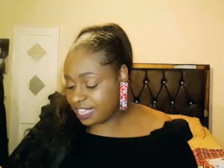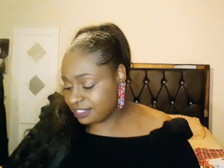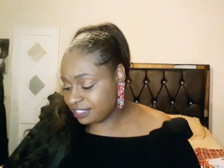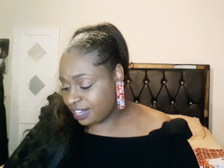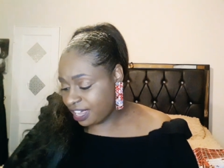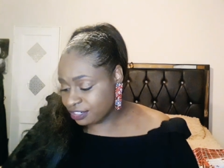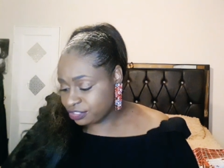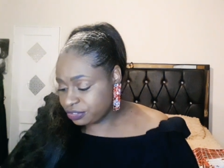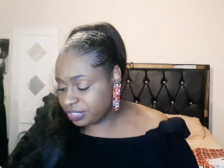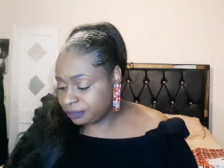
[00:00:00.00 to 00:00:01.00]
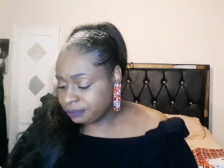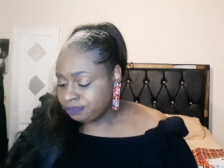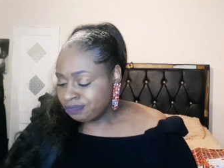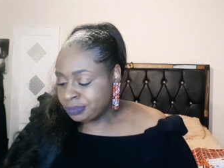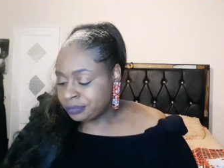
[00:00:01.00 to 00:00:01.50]
at the Dollar Tree.
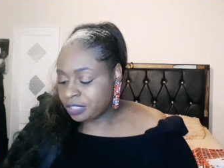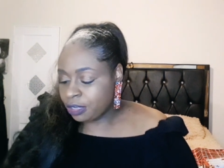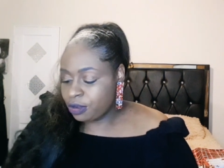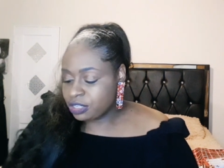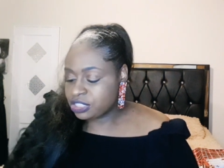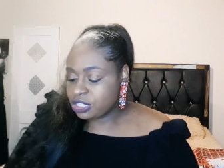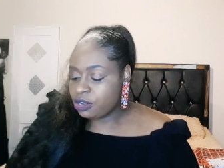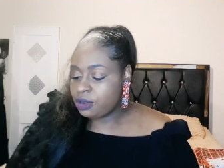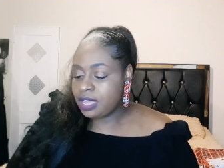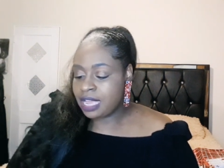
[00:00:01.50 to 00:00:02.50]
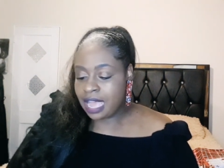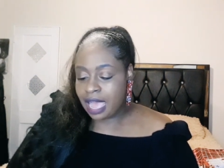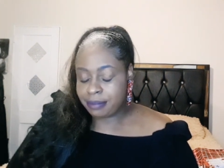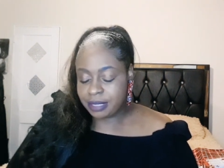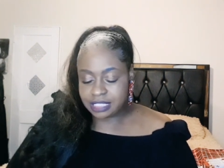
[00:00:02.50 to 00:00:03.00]
Also,
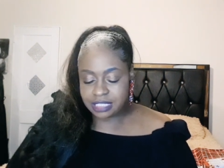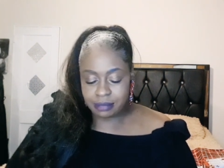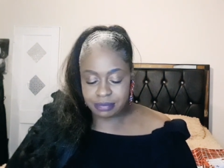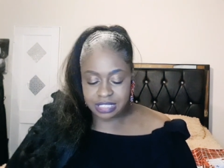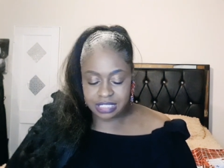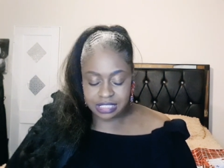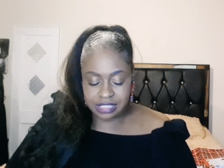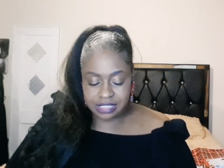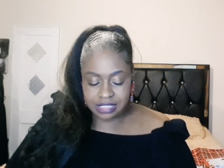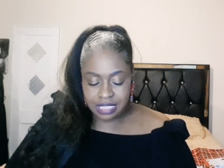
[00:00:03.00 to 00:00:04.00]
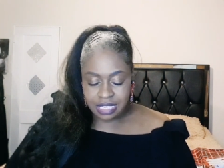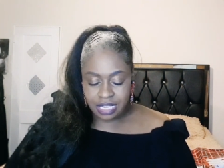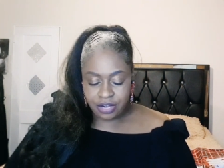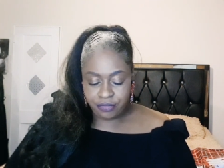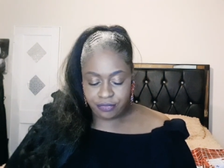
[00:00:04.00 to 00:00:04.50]
I picked up these
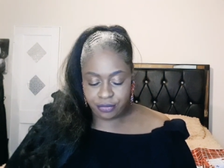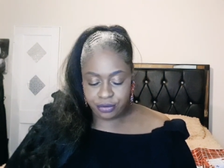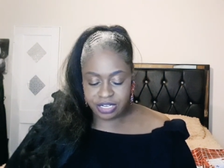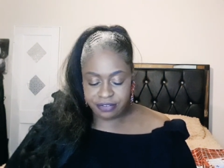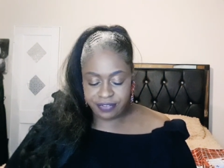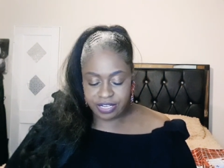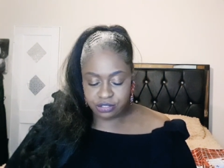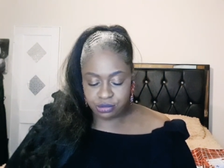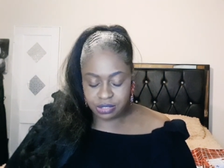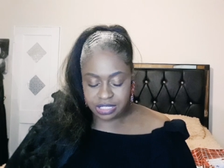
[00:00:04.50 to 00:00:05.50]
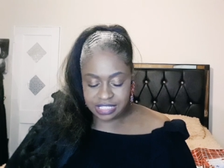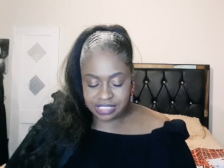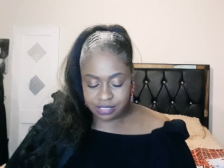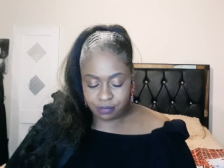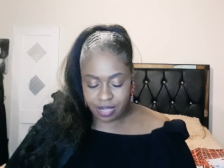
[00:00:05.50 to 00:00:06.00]
fruity facial
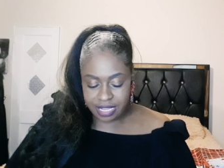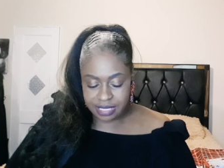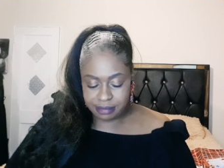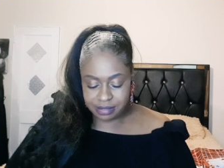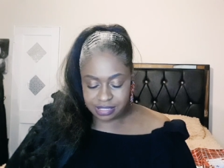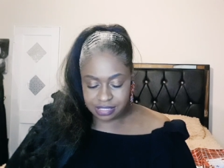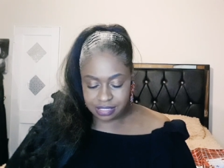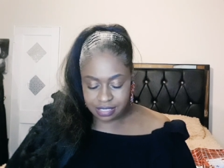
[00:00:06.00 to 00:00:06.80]
cleansing wipes,